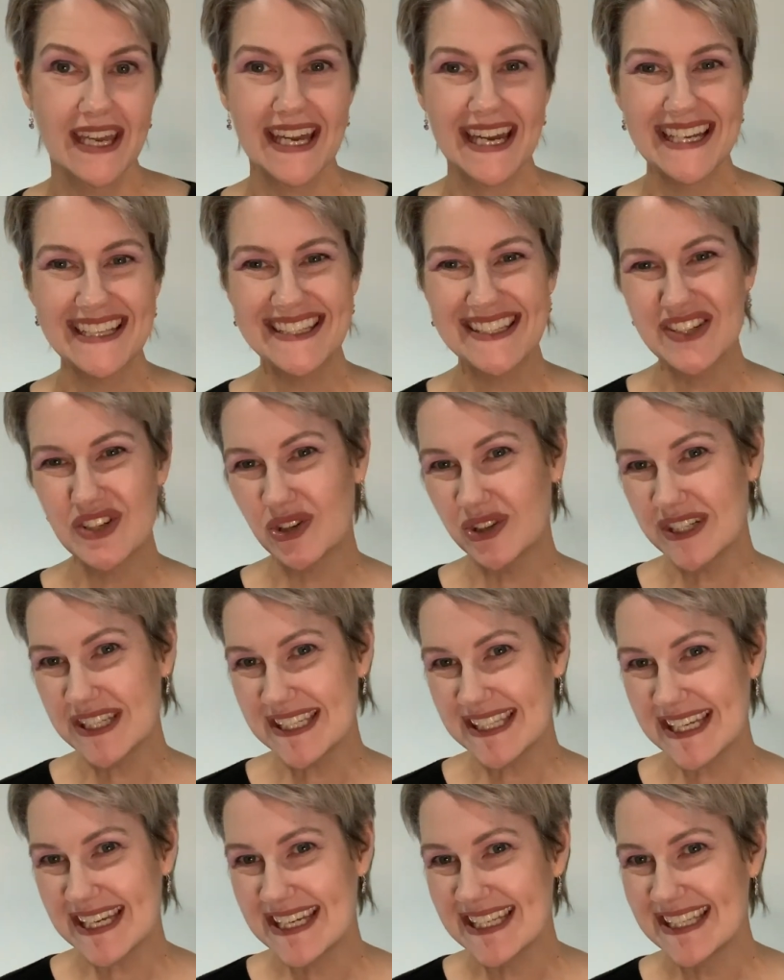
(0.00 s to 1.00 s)
It's not as
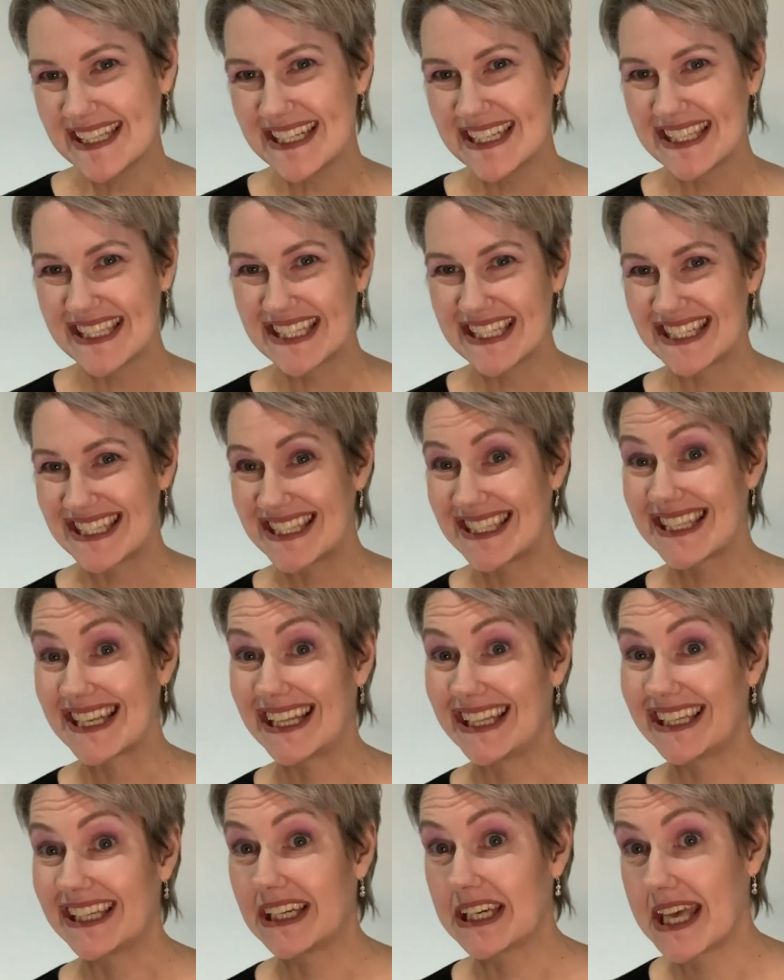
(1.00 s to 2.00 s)
easy as just
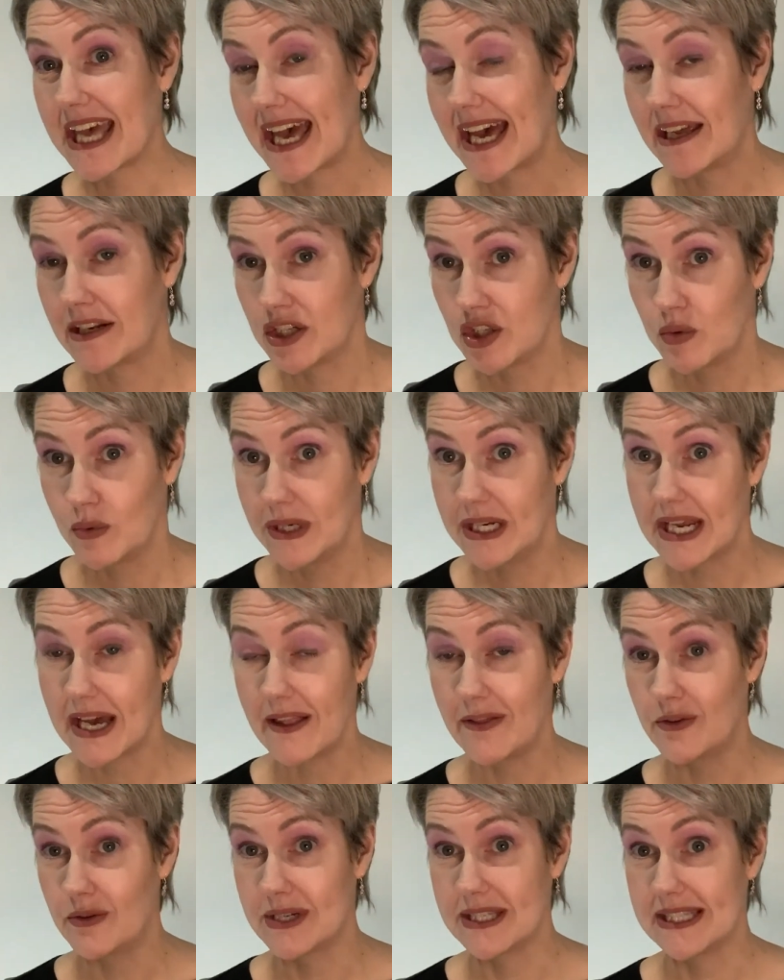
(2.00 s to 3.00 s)
selling a cat to
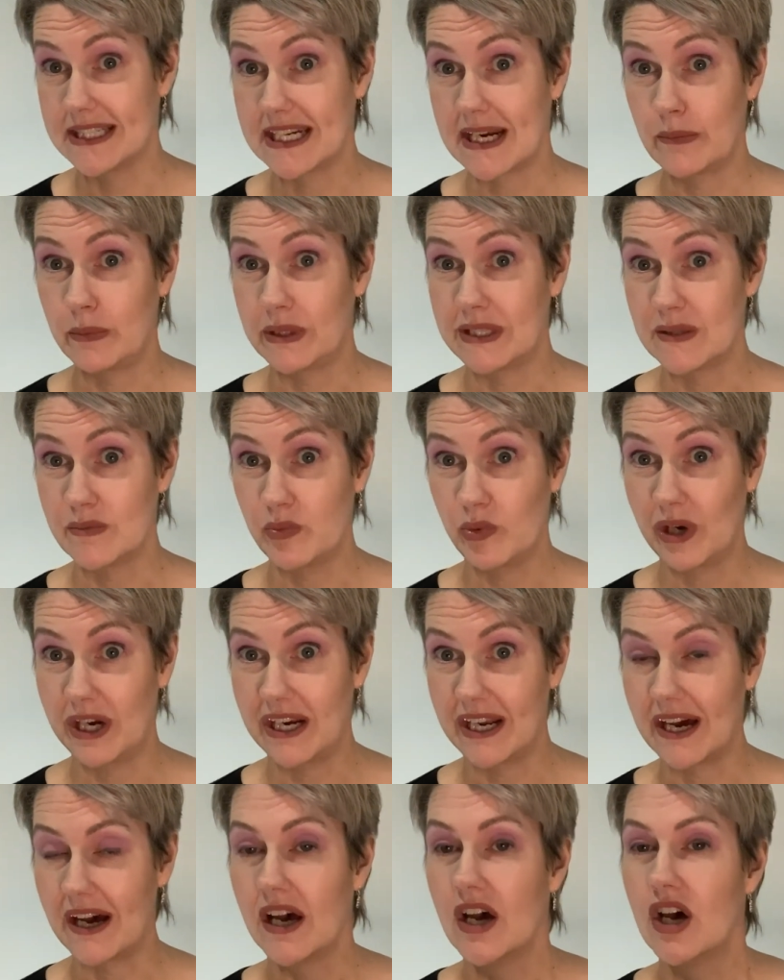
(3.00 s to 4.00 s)
another established breeder